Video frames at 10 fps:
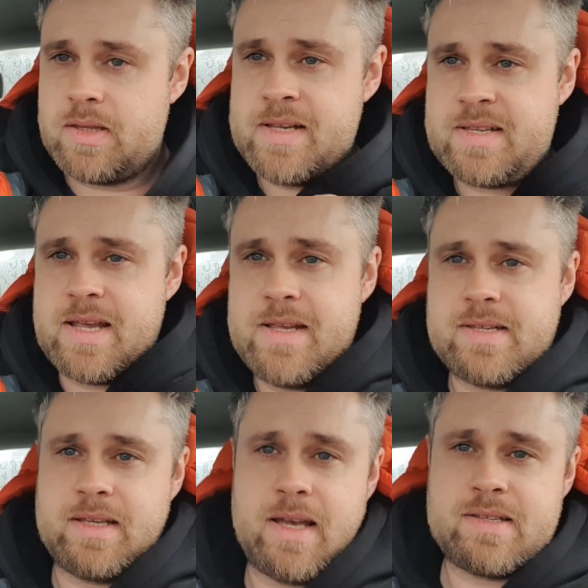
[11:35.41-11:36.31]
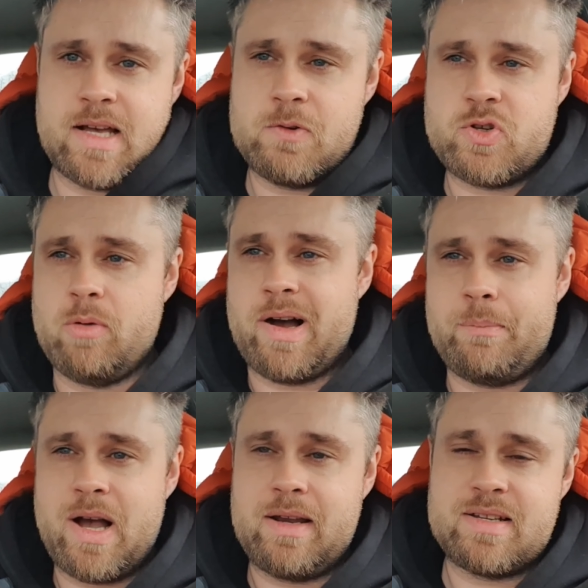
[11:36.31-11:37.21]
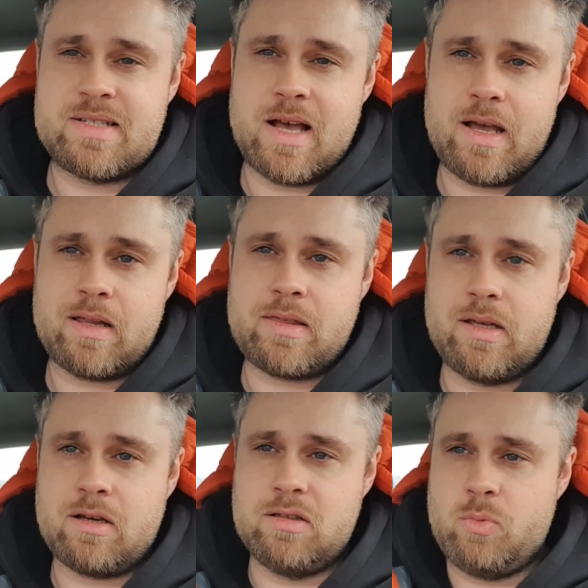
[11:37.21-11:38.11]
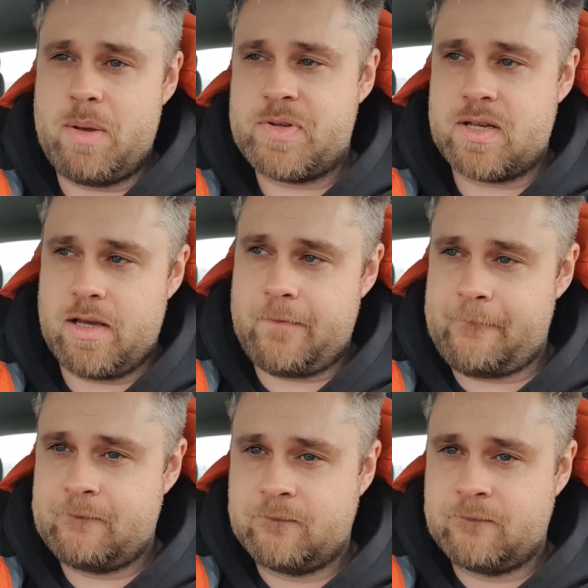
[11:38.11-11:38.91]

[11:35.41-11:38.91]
This says it gets down to about -9, I think, on the website.